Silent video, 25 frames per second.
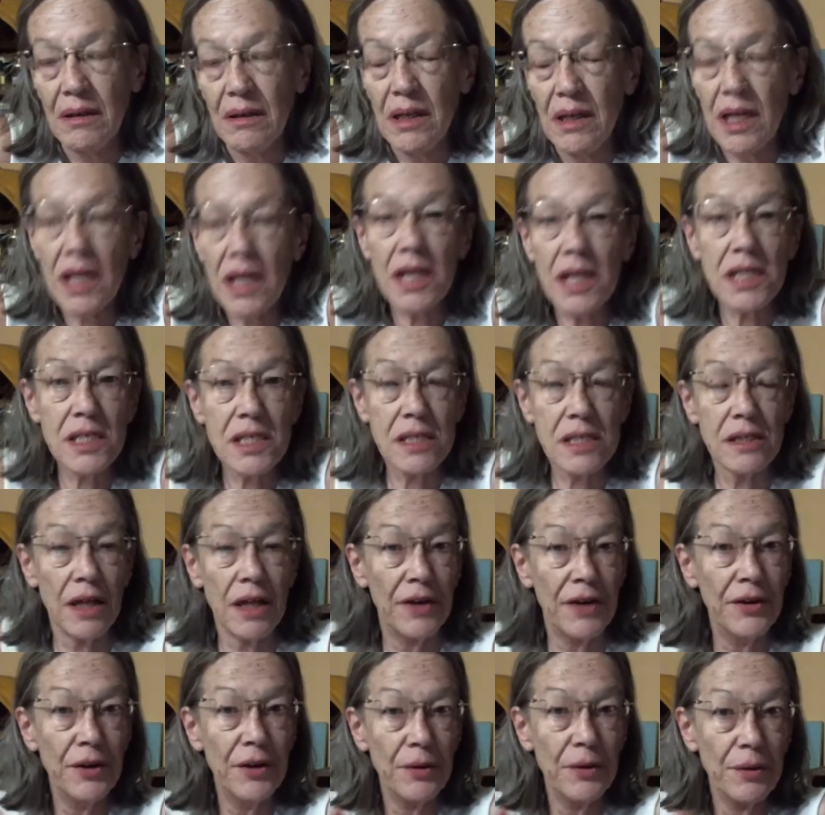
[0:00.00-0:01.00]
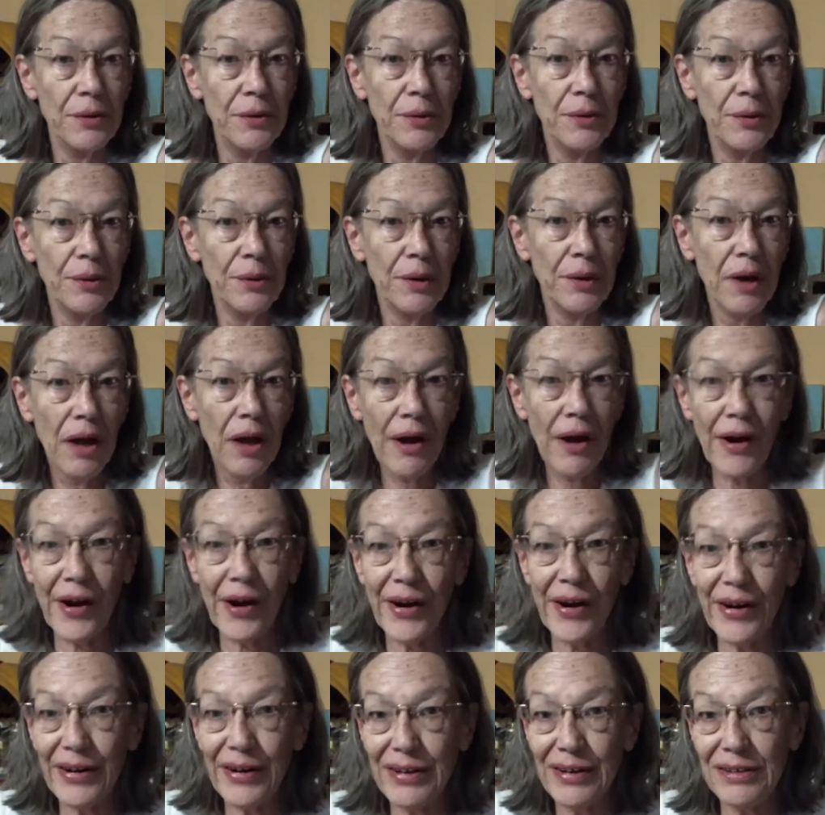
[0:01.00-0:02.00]
It's the new
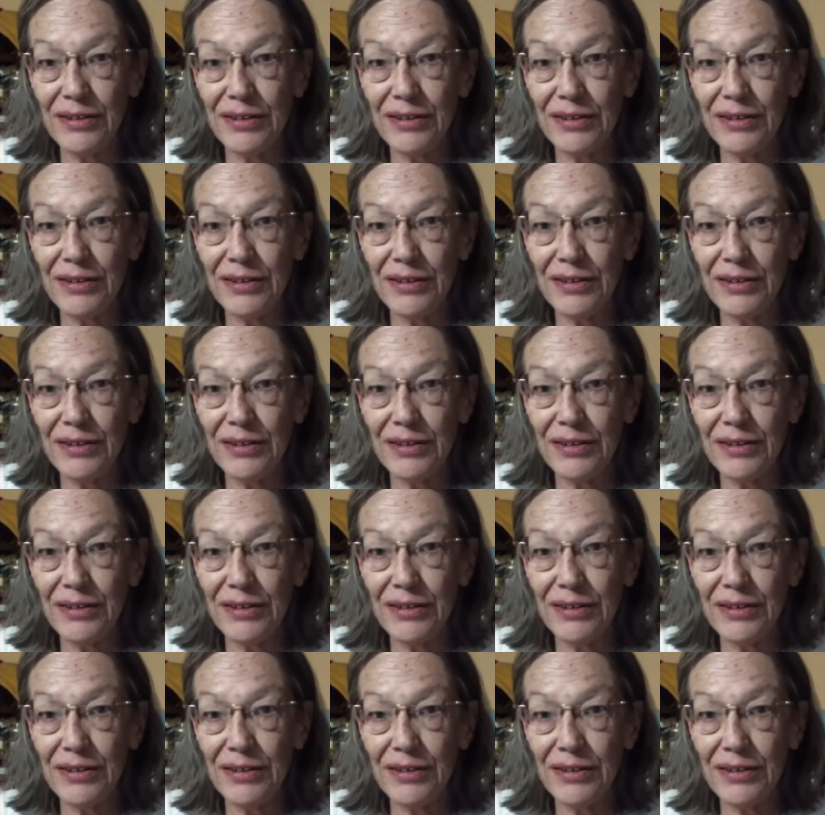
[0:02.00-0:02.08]
lard.